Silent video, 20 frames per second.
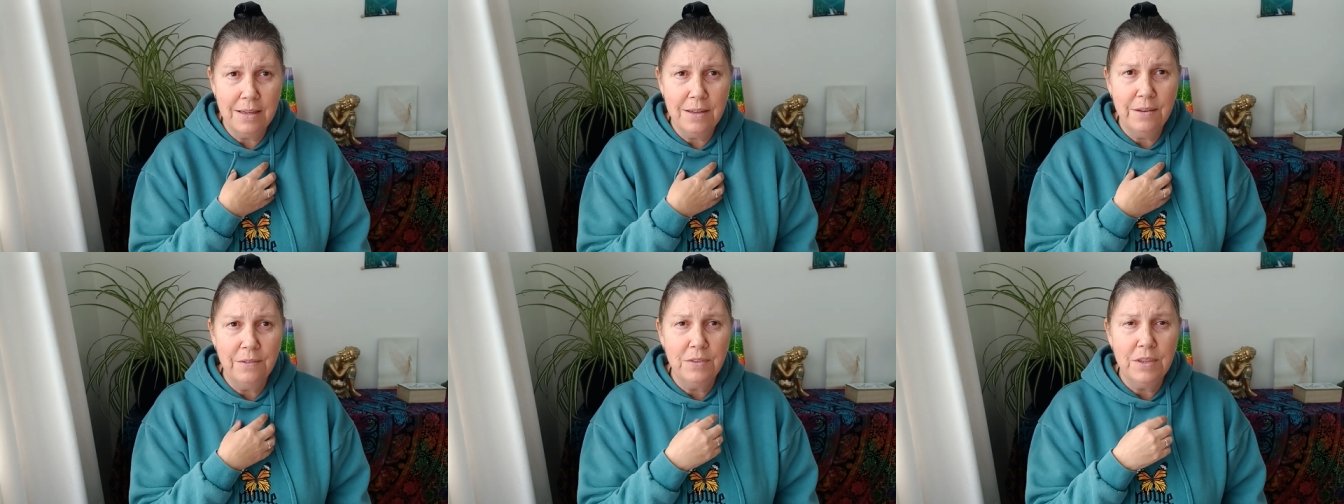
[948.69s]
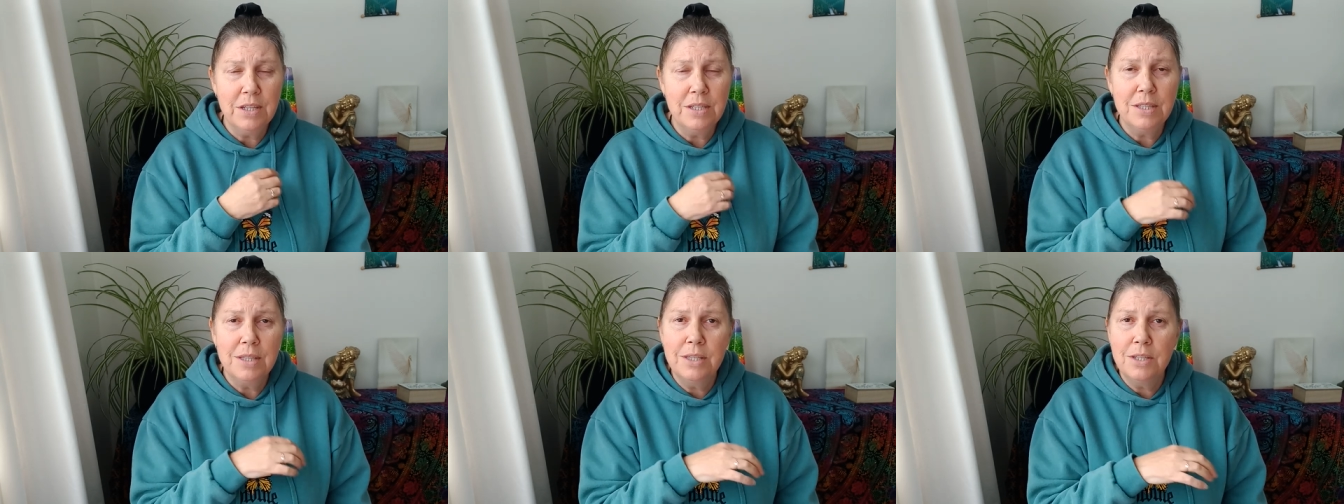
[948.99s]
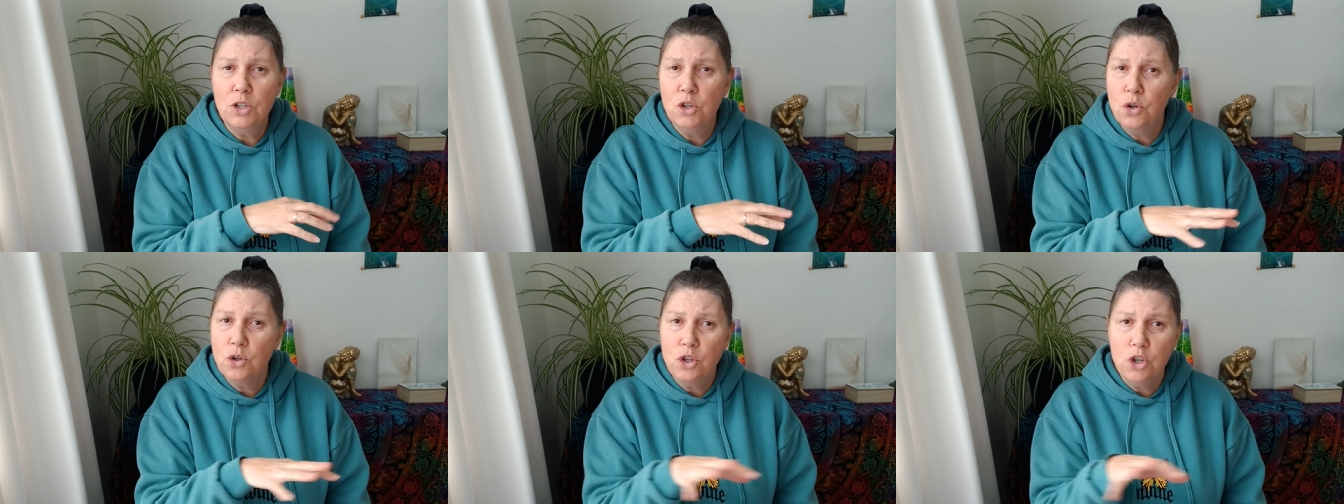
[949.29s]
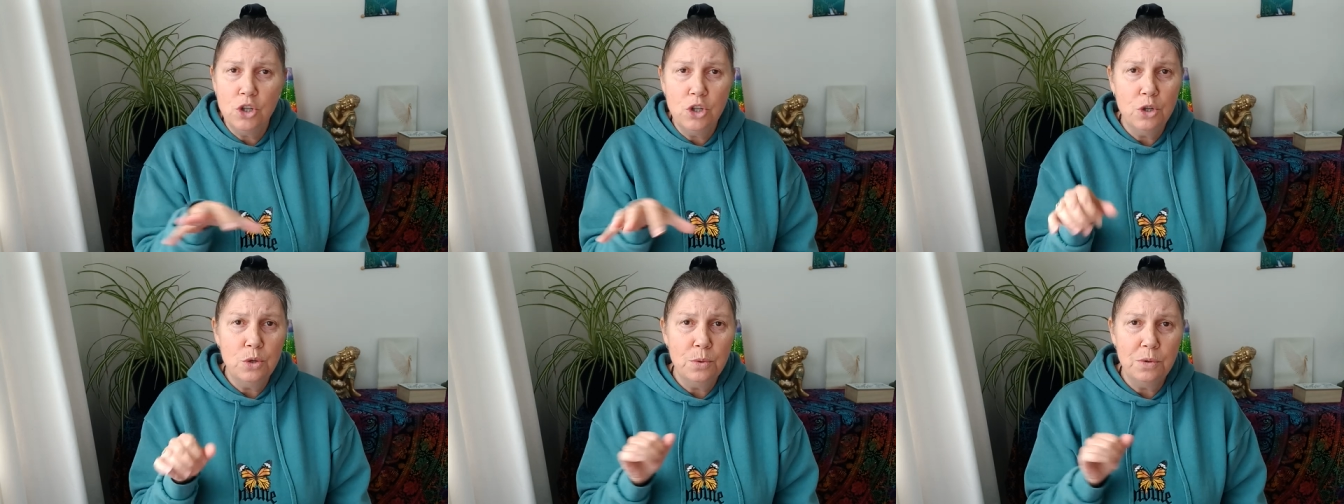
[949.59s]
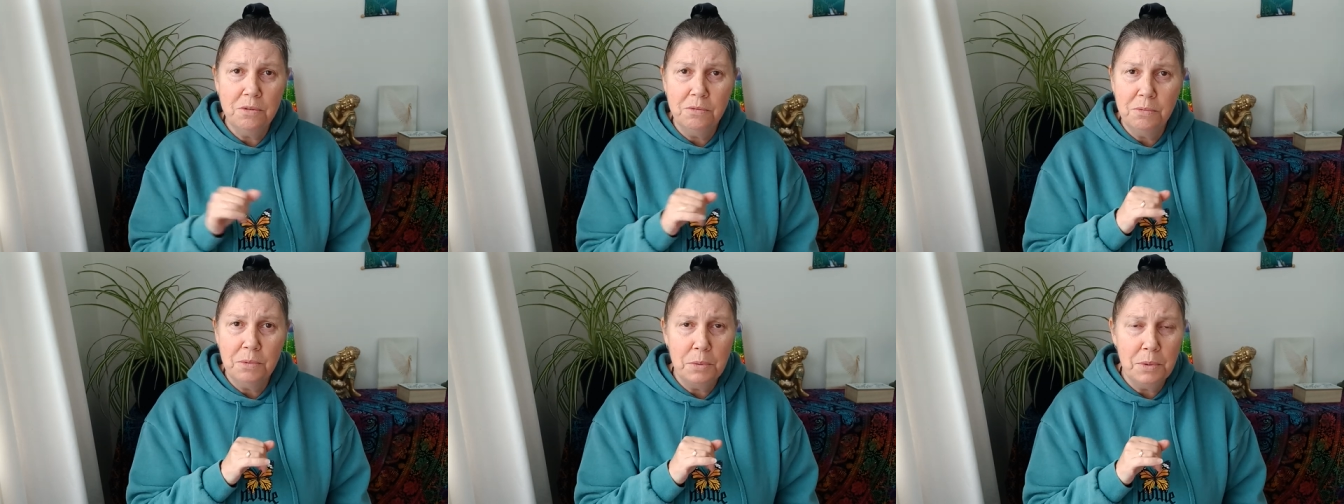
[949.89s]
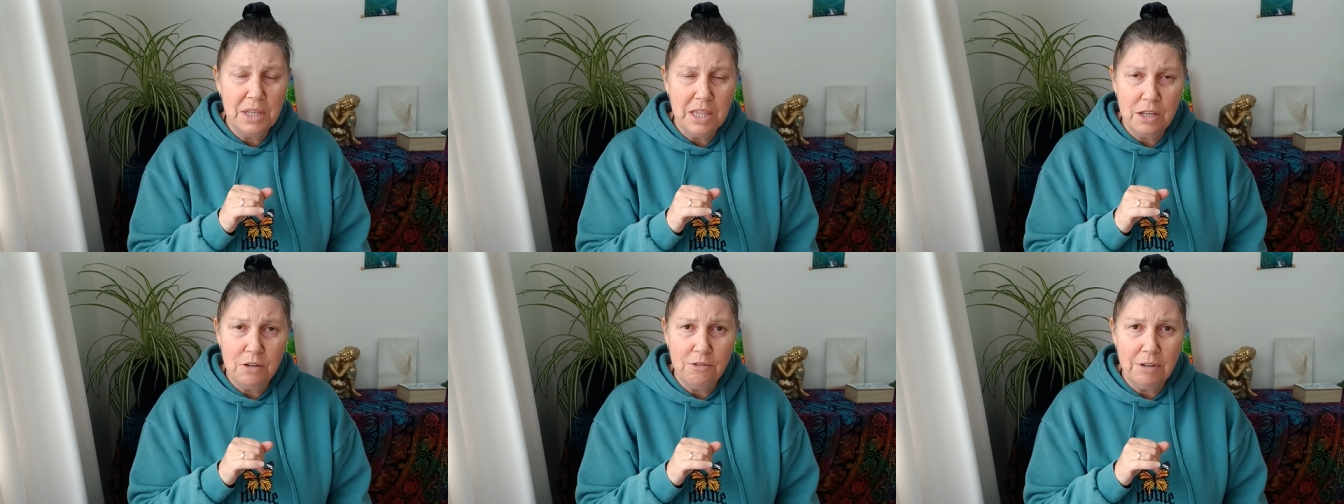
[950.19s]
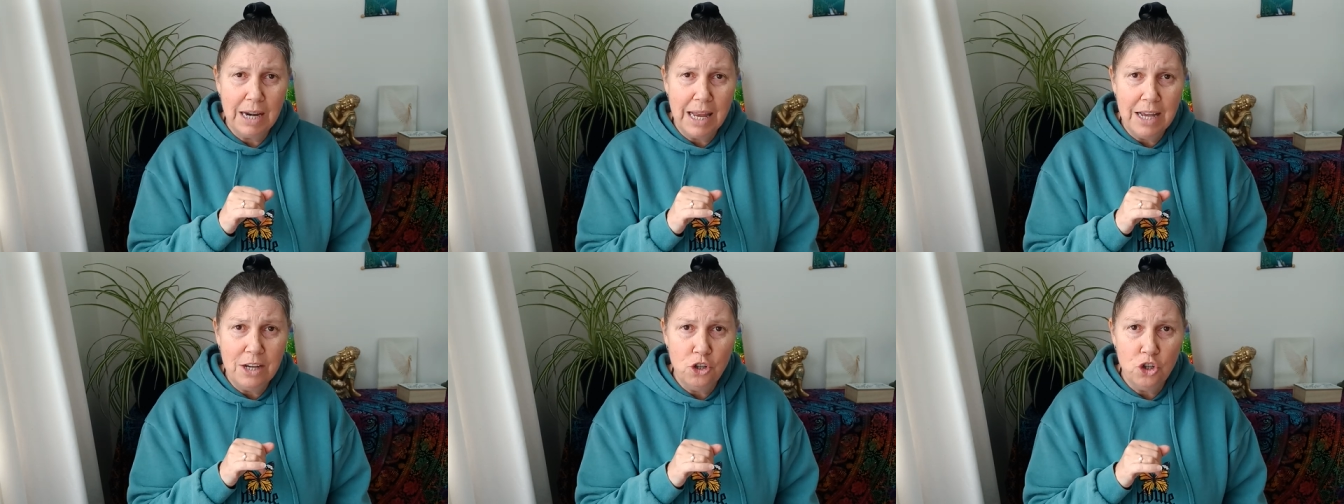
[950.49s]
If this is not to do with the
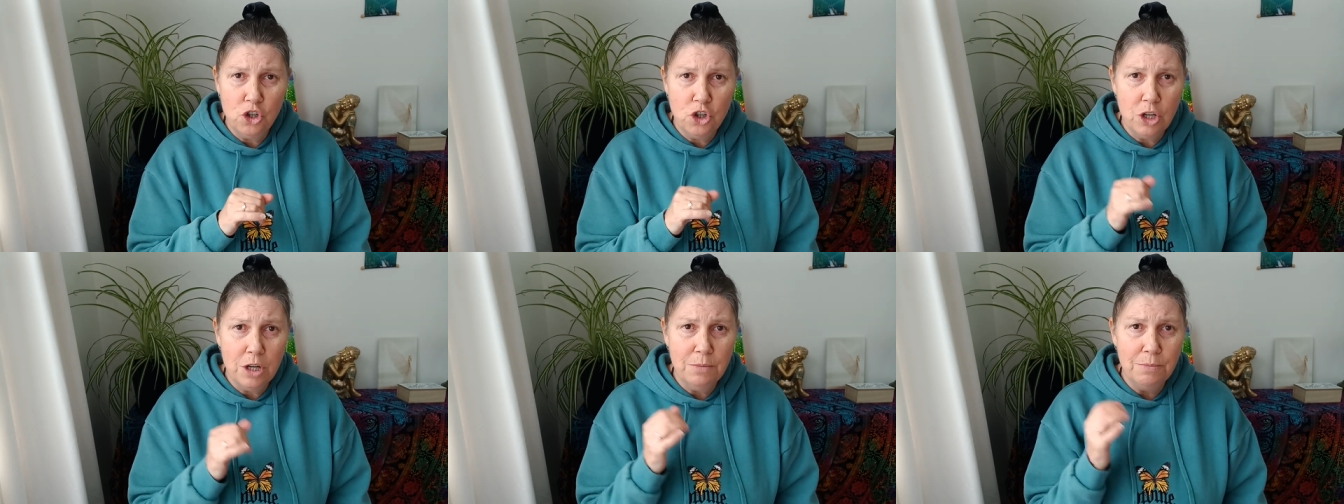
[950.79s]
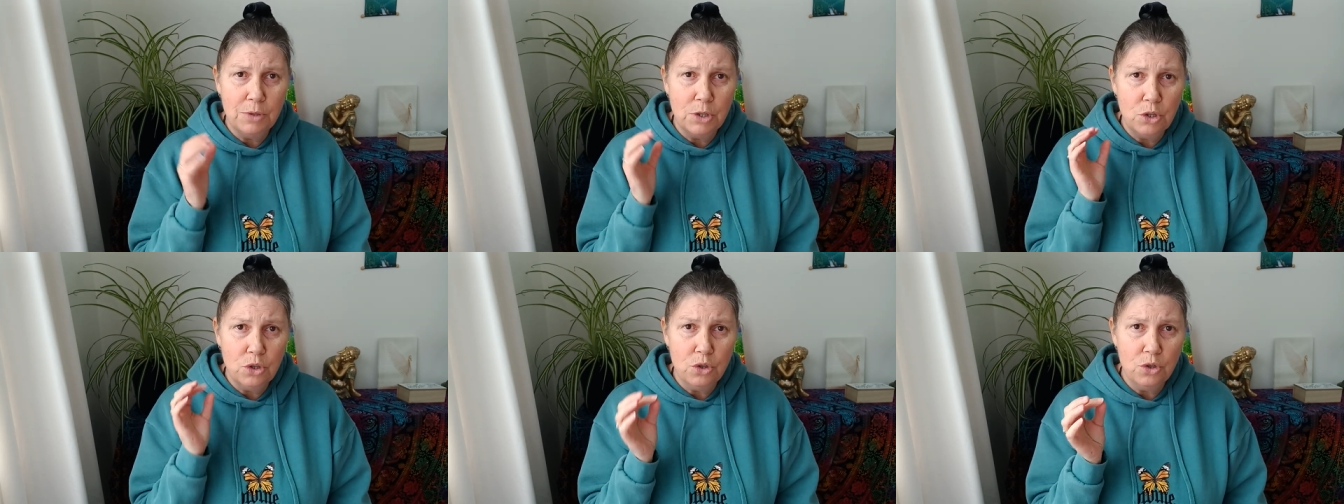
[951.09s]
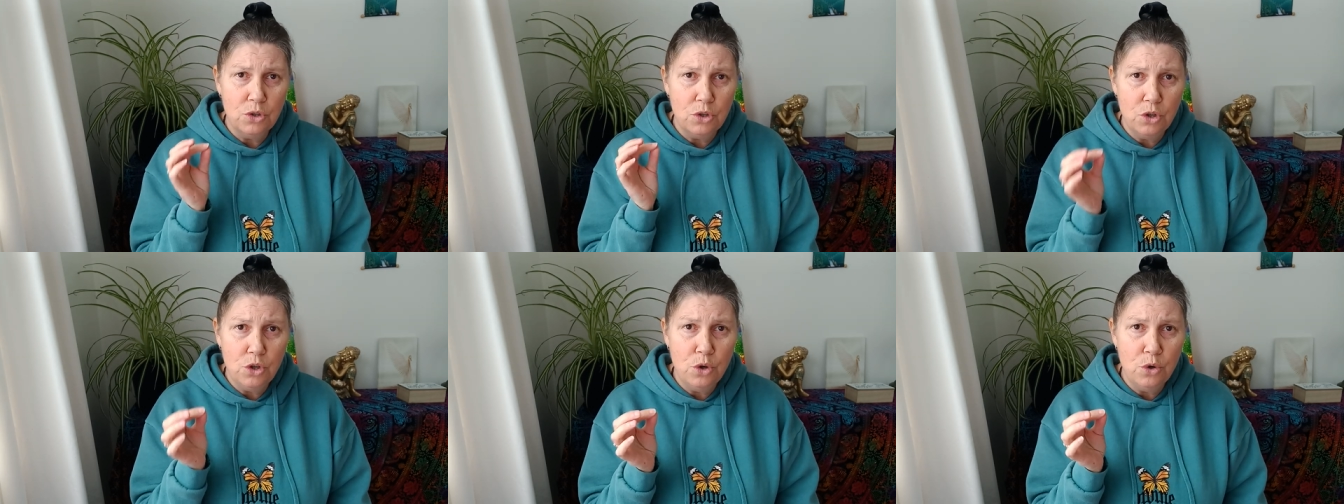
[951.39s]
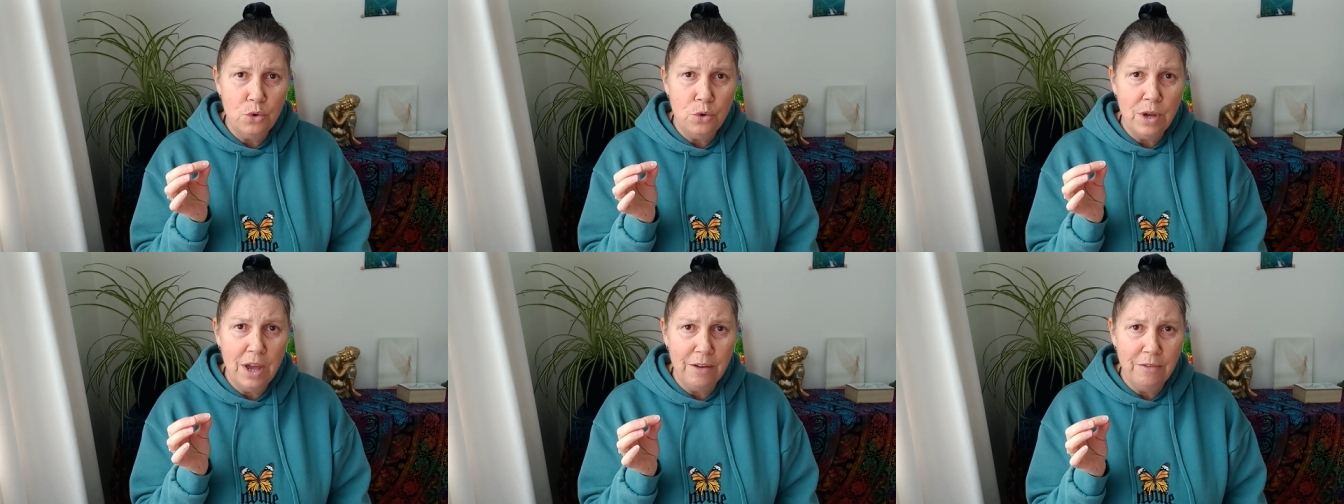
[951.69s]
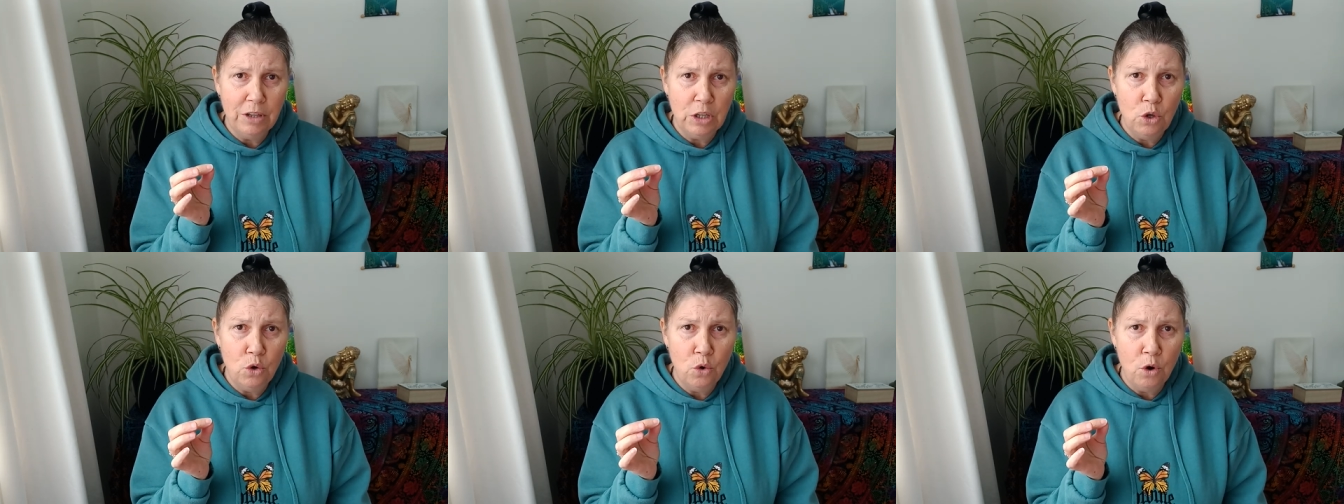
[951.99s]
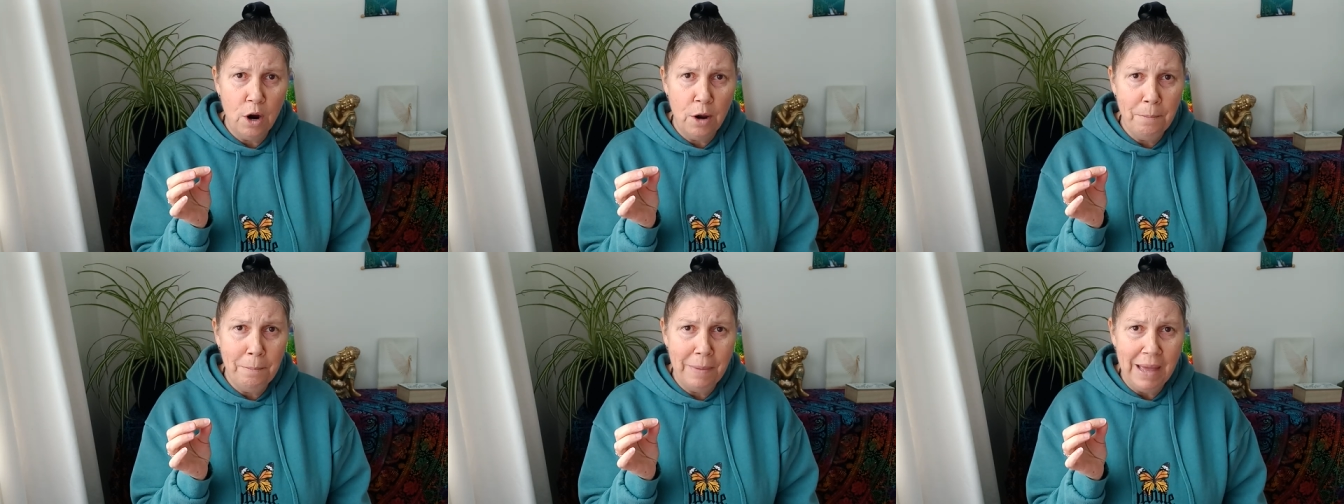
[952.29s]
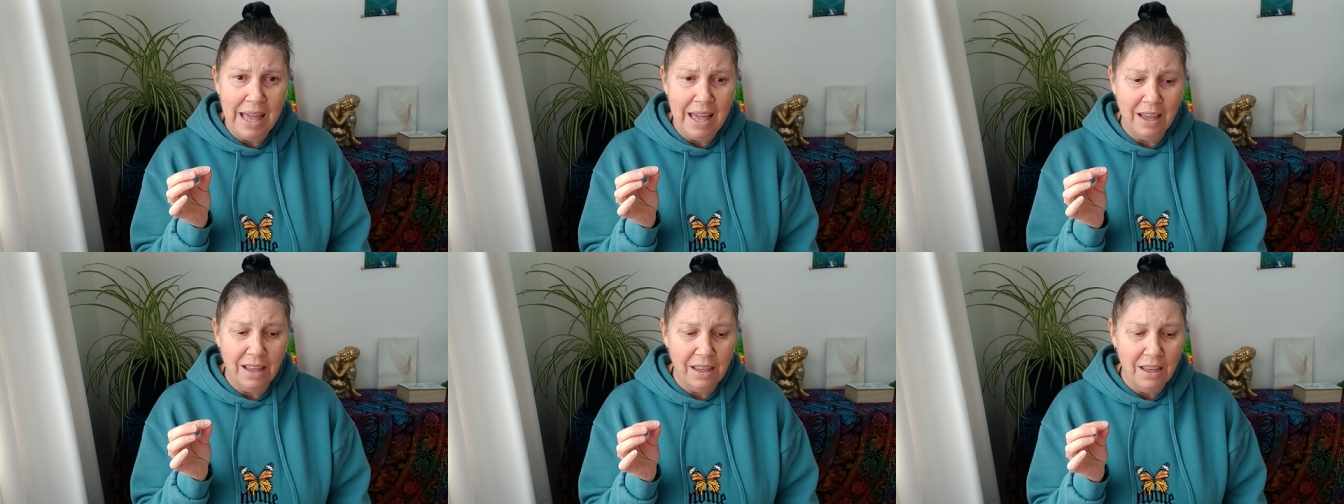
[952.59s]
relationship, this is you having your own
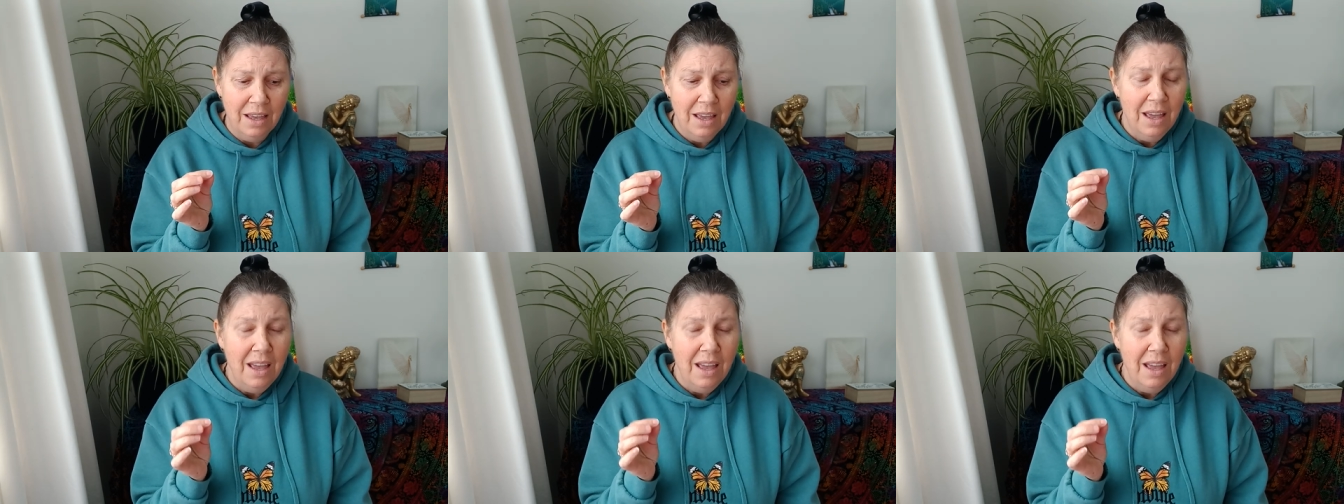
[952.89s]
back.